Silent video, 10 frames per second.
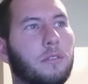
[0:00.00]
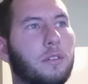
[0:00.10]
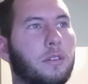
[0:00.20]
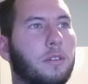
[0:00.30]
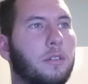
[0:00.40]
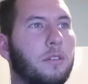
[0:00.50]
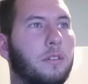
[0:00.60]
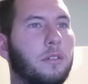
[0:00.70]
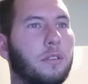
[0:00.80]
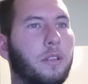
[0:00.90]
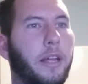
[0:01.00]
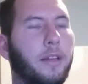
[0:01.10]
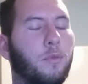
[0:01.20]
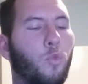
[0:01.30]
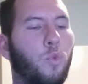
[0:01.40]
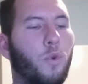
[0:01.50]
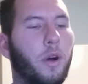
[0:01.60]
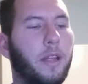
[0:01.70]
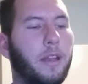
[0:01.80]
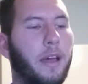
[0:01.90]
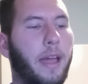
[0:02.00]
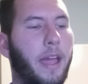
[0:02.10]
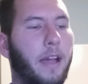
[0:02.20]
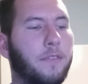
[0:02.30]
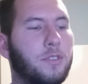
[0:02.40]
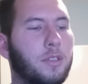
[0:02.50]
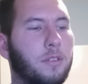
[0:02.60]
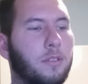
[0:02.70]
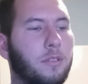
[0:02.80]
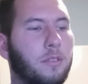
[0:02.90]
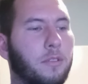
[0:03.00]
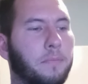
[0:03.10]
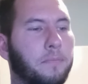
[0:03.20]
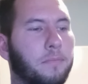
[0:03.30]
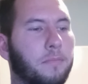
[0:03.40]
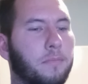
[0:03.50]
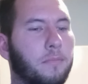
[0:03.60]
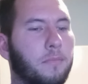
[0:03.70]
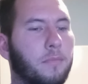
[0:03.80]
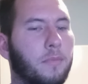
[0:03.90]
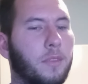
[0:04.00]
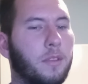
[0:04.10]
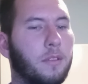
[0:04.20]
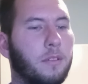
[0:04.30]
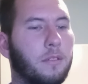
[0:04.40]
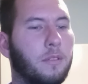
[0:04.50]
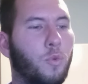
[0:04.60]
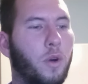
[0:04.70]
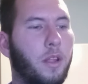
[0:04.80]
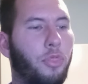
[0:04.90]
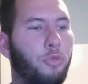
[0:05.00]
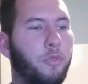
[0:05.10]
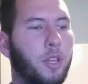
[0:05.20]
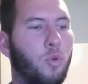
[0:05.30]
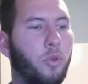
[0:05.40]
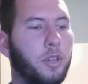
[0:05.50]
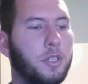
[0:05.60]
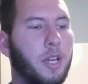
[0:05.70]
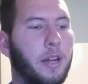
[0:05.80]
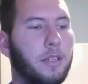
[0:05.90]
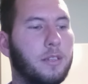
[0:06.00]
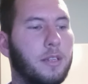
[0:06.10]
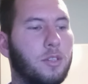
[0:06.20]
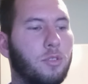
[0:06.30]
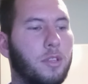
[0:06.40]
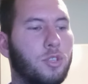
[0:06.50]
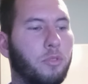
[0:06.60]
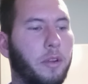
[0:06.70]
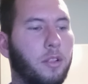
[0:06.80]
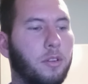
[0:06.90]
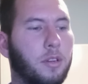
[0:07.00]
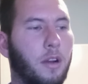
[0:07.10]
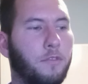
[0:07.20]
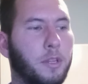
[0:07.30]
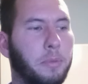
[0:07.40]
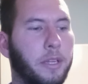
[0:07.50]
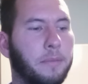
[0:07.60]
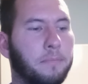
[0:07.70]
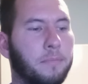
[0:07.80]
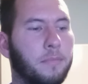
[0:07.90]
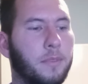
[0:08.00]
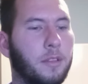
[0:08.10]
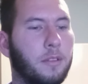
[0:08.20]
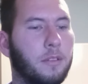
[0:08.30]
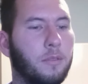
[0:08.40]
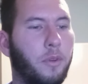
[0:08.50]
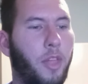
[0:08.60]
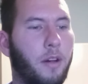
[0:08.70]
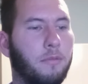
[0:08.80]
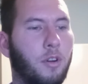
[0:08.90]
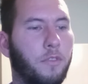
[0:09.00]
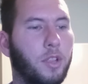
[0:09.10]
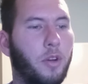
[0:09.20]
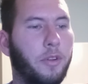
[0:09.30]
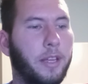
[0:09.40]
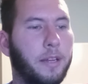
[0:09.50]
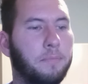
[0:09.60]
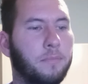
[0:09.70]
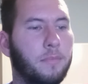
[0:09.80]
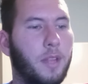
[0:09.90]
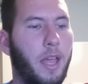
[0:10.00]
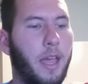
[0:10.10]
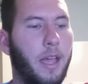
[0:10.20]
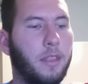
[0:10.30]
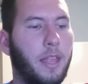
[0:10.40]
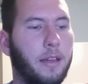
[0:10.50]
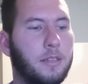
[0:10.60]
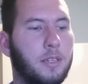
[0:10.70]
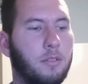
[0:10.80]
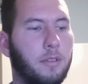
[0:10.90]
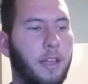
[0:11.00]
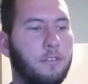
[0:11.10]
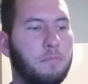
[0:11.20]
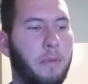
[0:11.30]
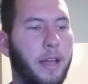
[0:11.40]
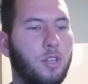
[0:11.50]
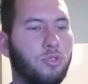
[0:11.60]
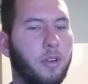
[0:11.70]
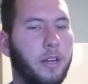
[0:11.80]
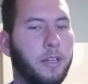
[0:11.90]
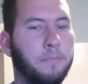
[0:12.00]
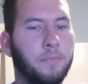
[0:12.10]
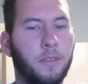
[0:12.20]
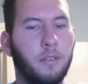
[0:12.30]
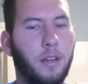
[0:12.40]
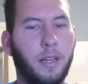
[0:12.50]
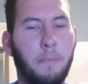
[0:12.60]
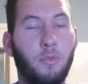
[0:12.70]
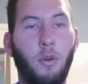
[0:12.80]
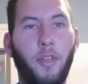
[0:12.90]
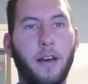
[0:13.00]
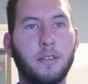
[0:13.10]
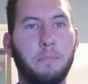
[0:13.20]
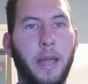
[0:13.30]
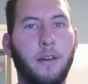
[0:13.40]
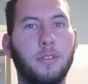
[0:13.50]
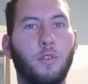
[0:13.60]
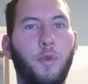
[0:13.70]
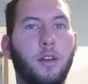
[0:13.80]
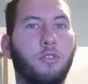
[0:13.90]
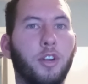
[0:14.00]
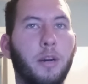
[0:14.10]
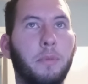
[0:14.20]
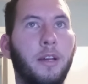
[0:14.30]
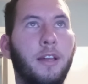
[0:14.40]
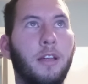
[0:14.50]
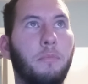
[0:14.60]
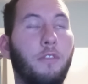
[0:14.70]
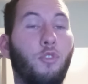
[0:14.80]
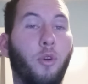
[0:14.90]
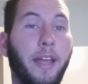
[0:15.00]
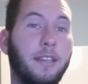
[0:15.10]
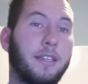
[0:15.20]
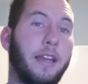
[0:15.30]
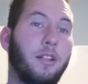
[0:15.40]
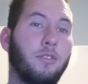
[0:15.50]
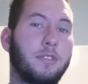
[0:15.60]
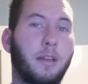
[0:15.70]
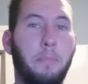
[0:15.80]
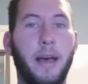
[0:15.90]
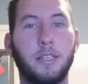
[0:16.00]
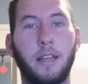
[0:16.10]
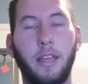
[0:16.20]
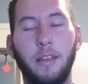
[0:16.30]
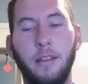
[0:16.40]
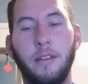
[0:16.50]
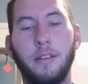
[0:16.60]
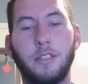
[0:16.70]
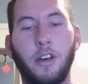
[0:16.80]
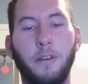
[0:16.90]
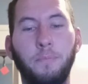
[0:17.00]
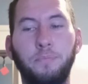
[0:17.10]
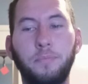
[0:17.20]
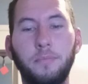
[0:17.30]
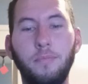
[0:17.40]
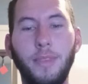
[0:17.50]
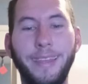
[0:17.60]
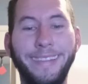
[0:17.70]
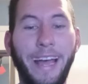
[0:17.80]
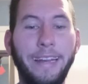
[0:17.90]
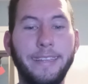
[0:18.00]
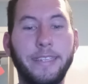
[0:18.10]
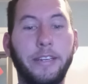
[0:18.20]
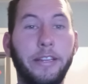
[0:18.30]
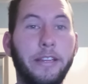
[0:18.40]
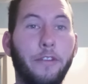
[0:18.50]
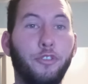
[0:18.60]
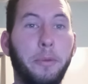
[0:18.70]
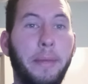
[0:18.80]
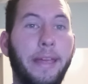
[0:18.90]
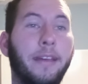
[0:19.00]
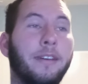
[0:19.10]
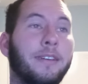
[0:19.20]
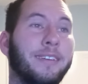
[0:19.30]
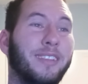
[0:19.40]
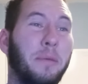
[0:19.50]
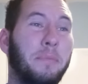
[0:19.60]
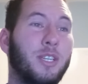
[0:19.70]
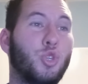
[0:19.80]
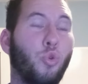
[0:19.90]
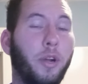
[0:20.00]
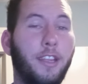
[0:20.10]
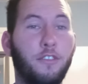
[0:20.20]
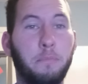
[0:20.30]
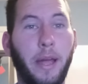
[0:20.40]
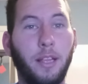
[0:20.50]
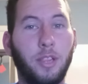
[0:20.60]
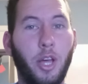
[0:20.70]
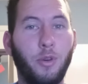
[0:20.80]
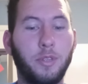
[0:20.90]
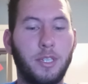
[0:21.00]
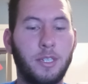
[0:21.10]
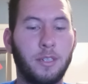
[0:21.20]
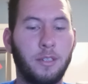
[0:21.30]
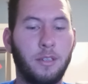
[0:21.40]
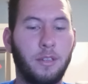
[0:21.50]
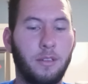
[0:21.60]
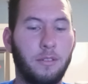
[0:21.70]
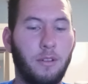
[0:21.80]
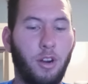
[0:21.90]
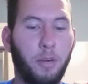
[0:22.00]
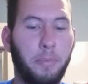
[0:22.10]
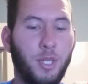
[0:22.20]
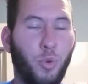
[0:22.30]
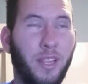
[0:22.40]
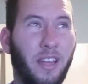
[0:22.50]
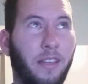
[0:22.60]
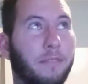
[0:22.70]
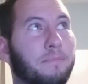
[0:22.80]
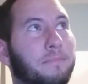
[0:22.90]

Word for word: uh, like one and a half to one and three quarter tons into the trailer comfortably without overloading it. And that still gives my truck a couple of thousand pounds of legal room before it's getting close to capacity. So that is good enough for me. The majority of my loads are between like,